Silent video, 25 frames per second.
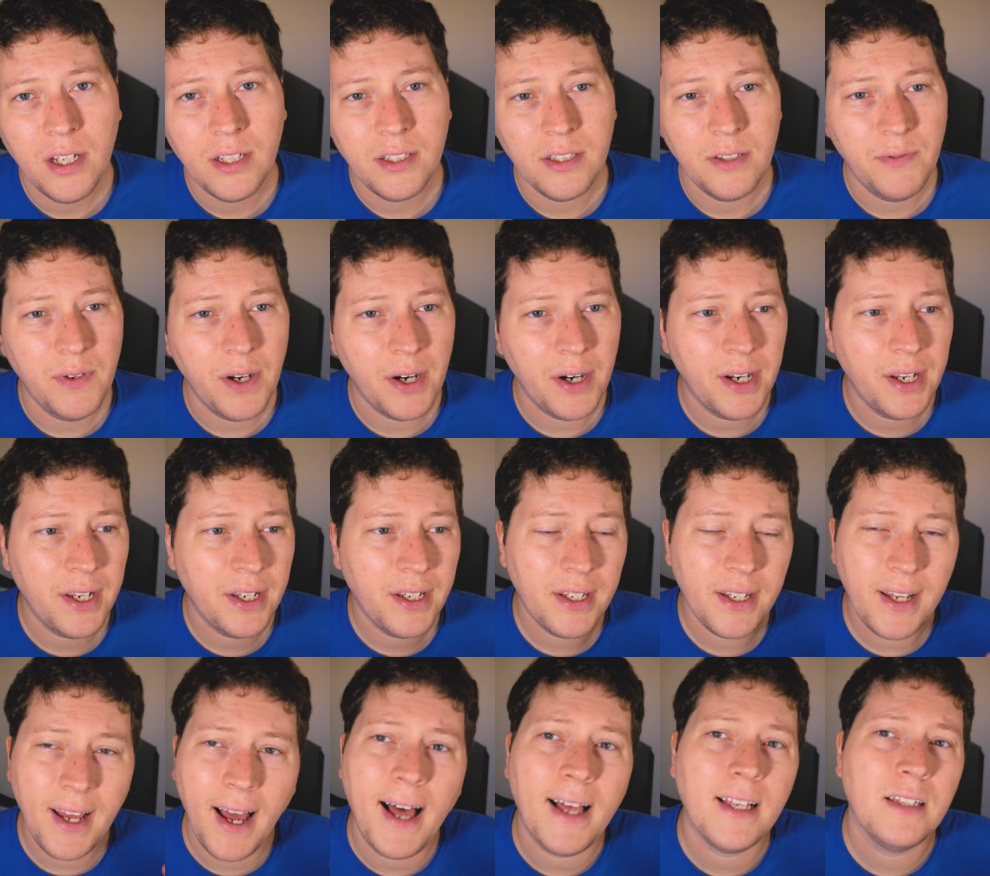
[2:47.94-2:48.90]
it's a very
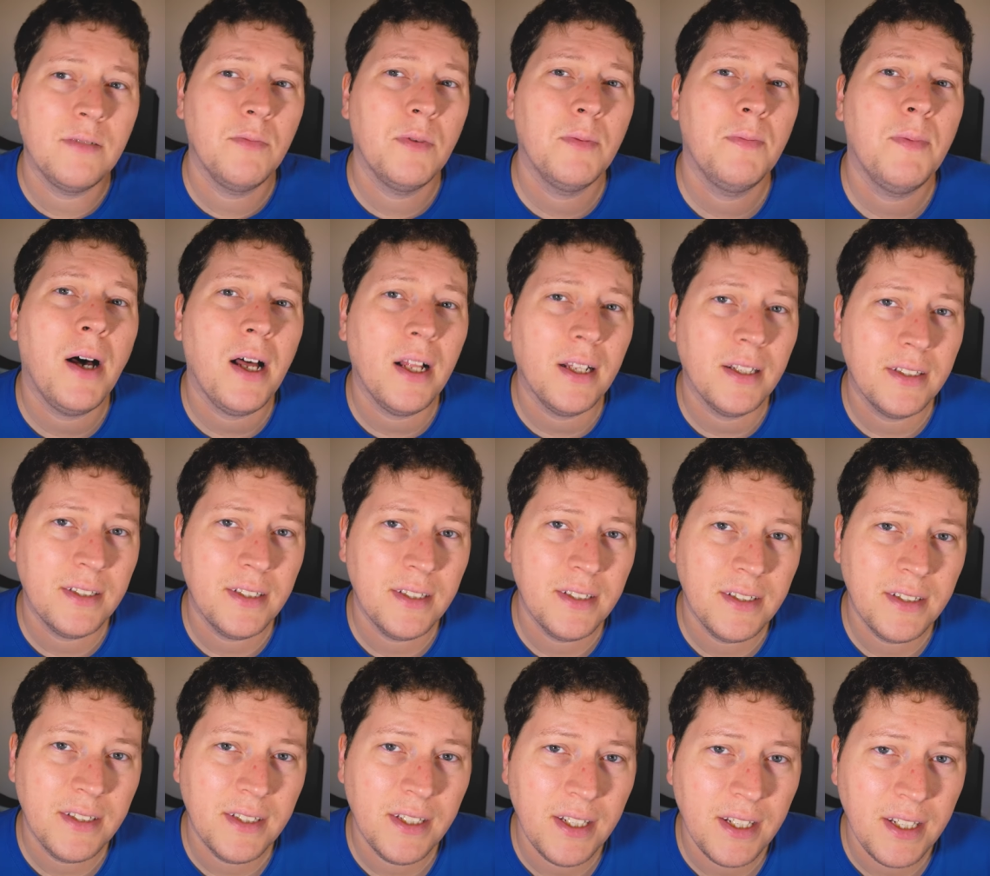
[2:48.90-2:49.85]
cosmopolitan
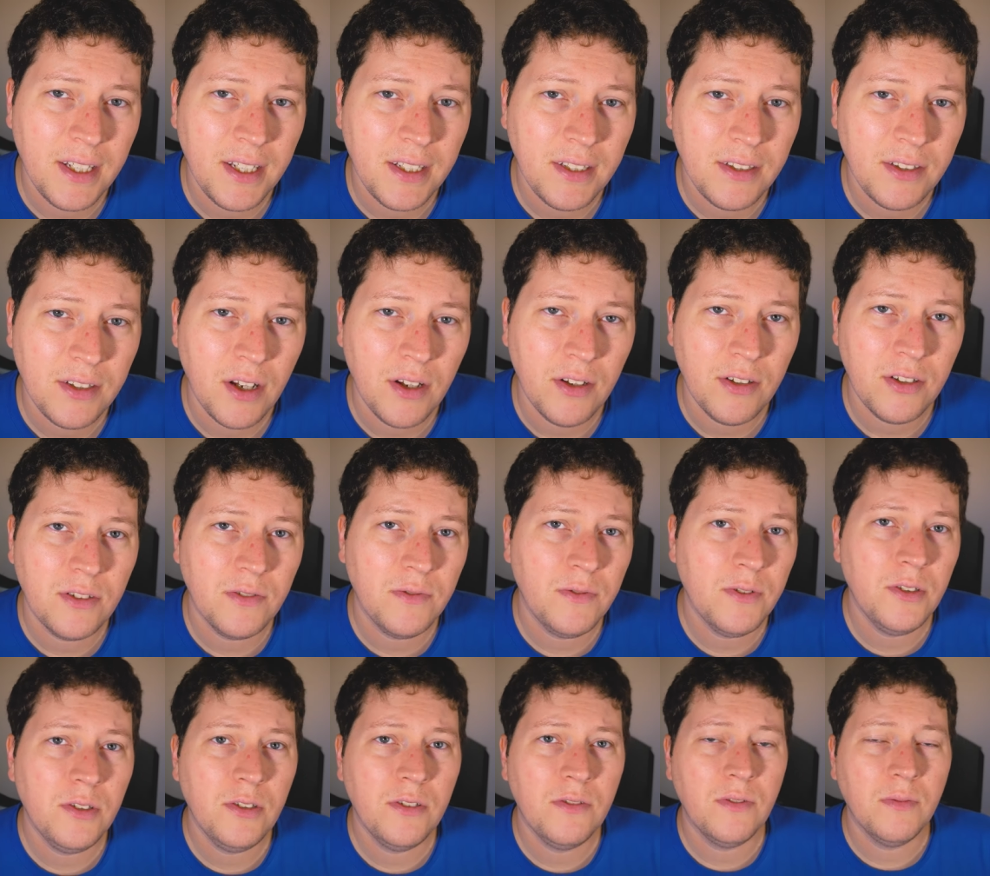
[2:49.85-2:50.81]
city, so there's
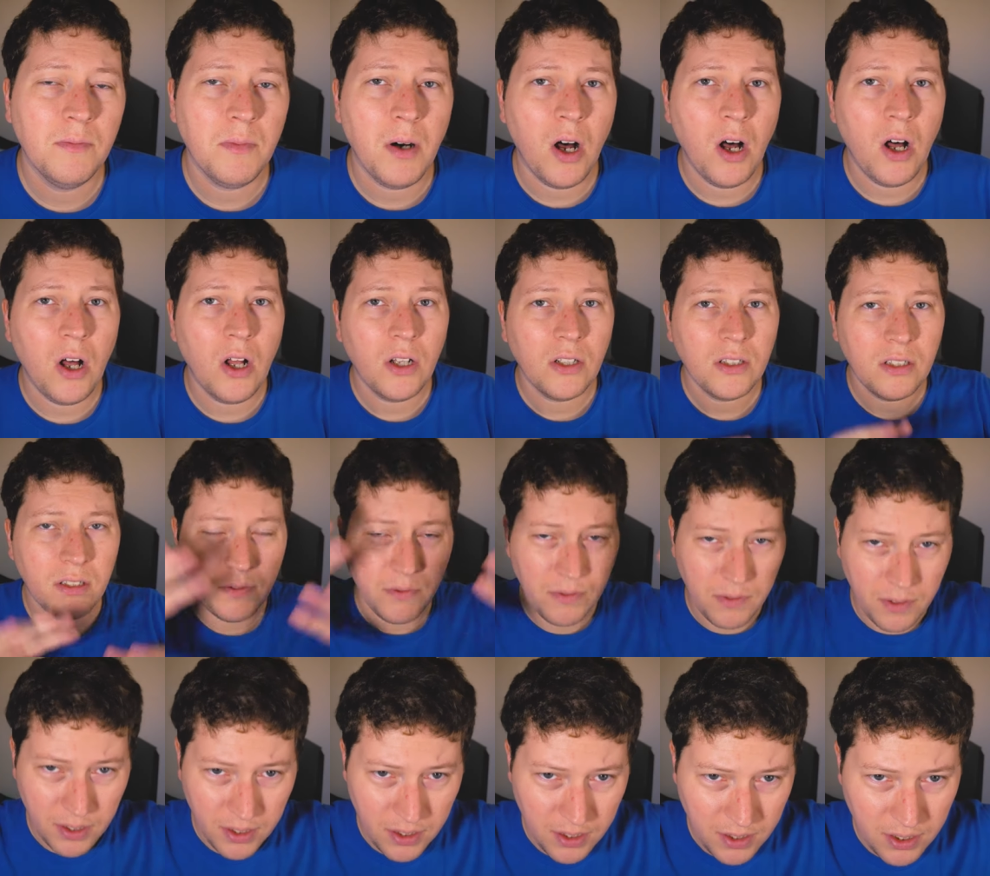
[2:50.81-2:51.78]
foods from all
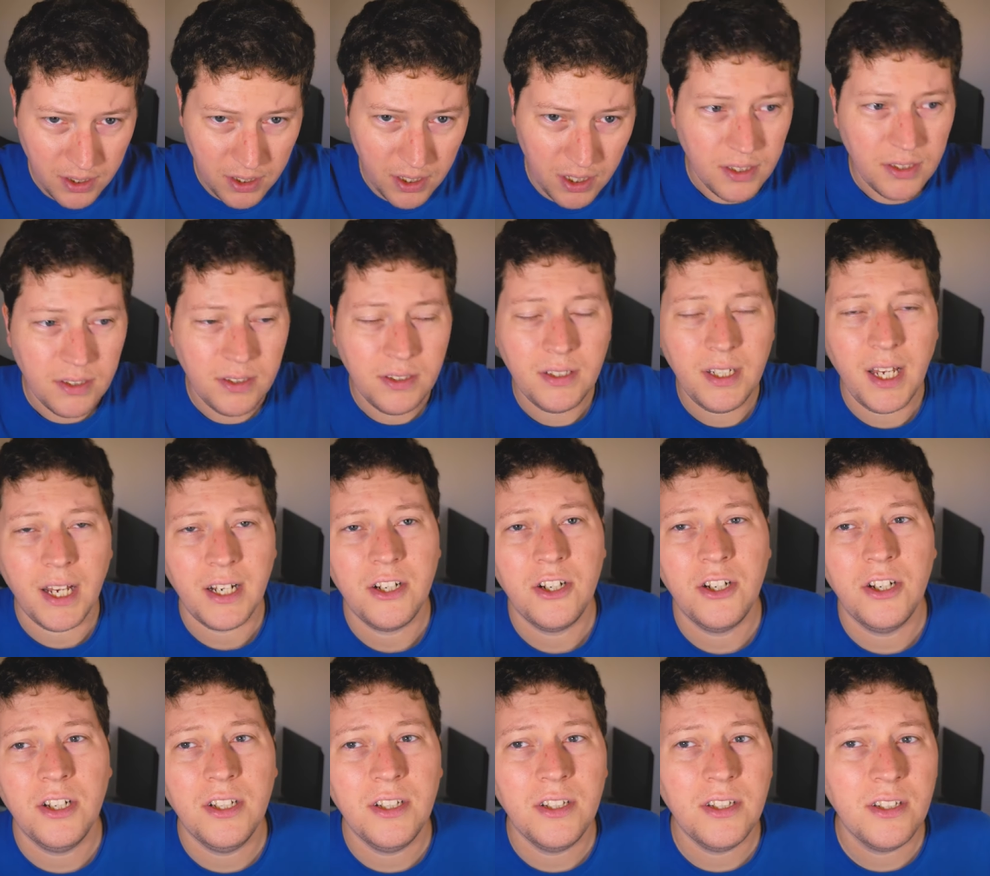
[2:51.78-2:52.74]
different
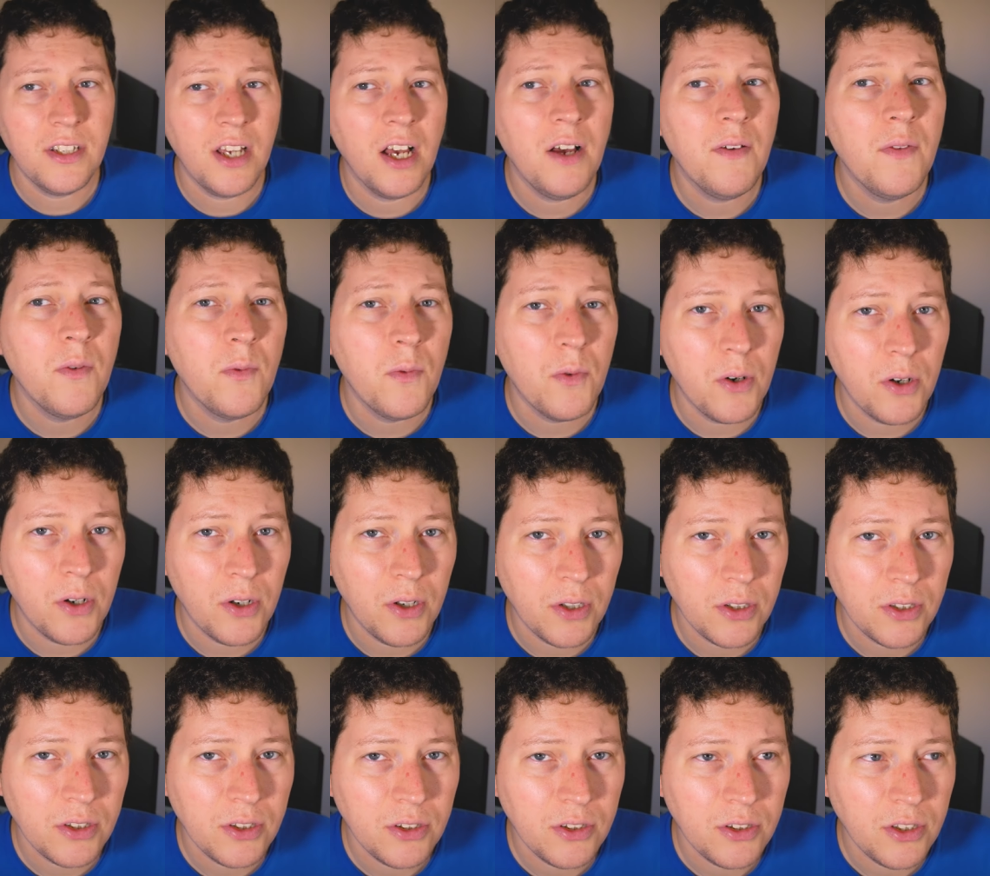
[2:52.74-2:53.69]
sections of the
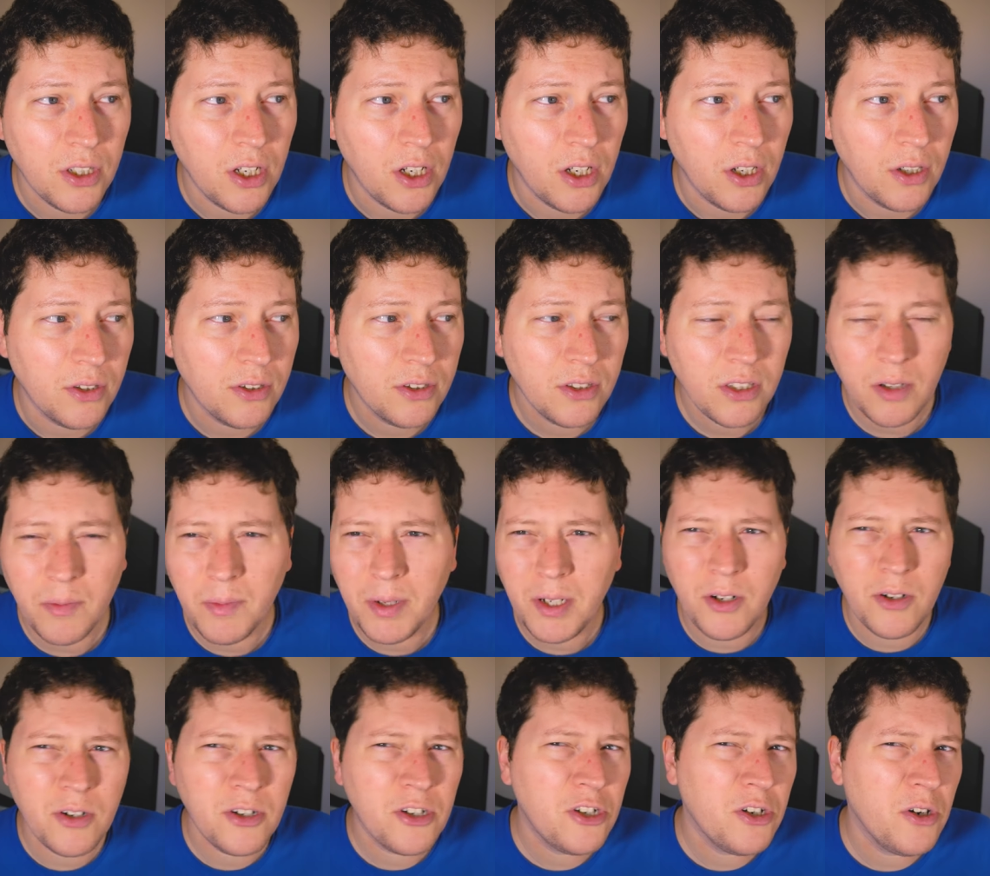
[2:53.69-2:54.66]
world. So there's gonna be
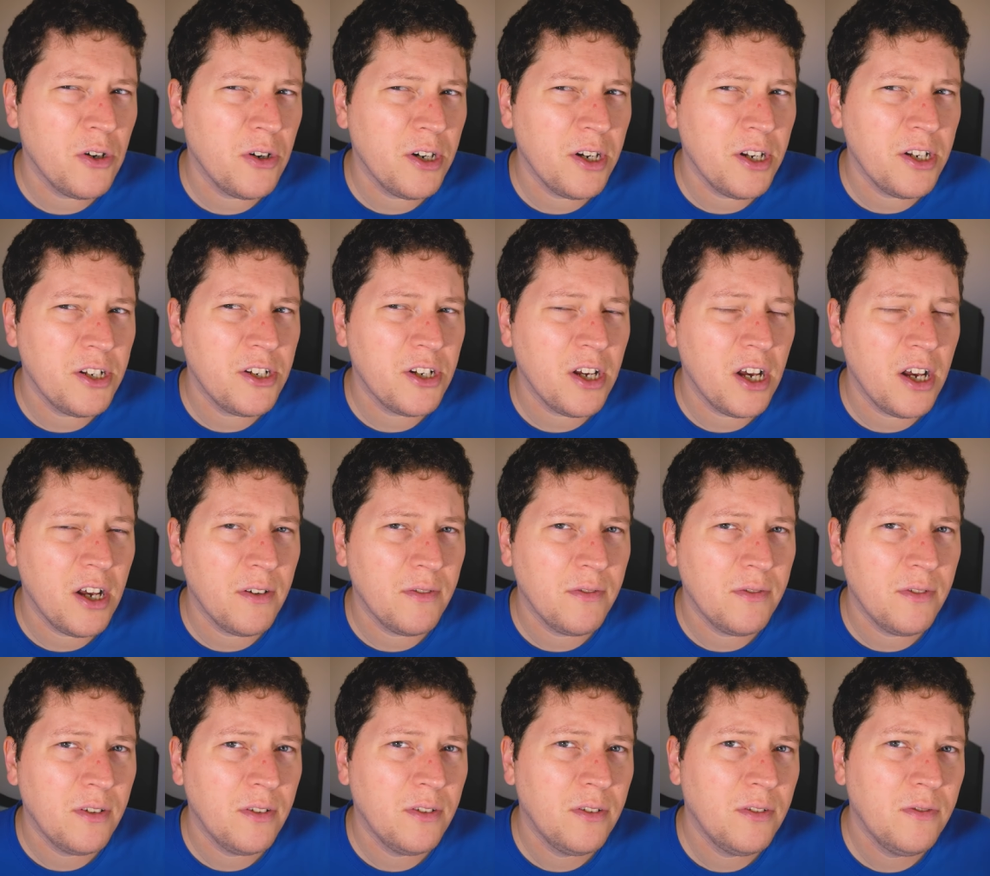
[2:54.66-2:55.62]
no shortage
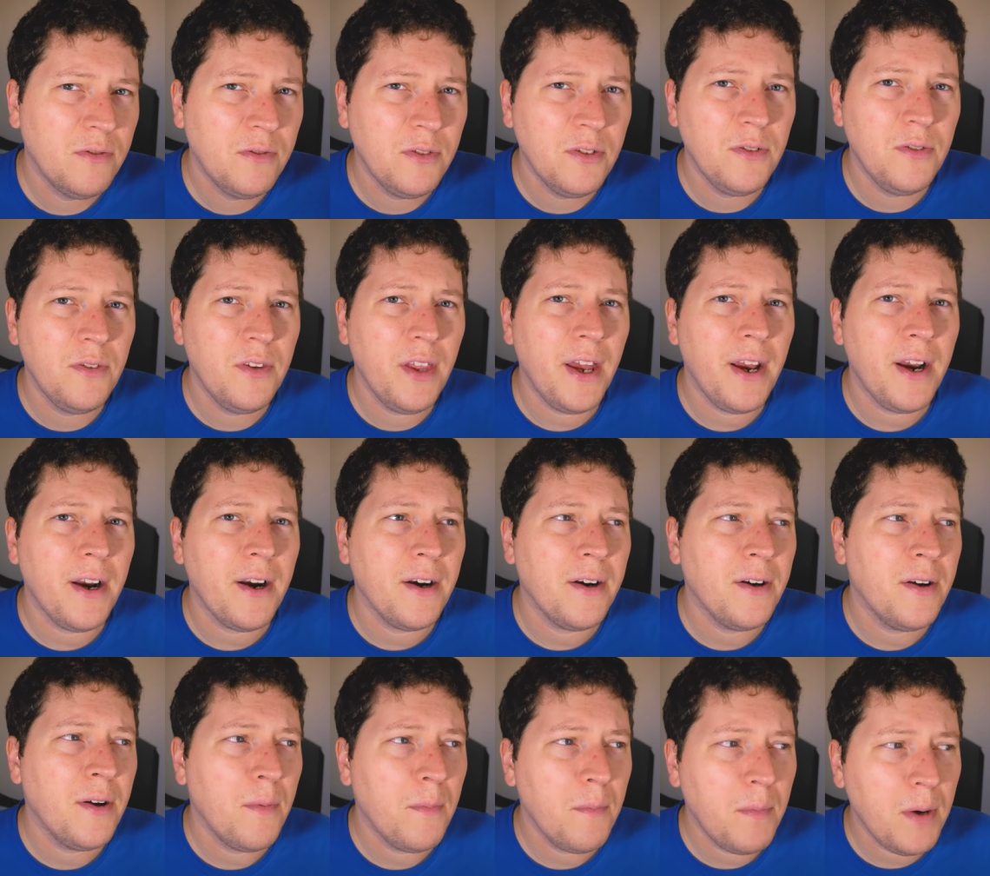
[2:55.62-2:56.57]
of food there.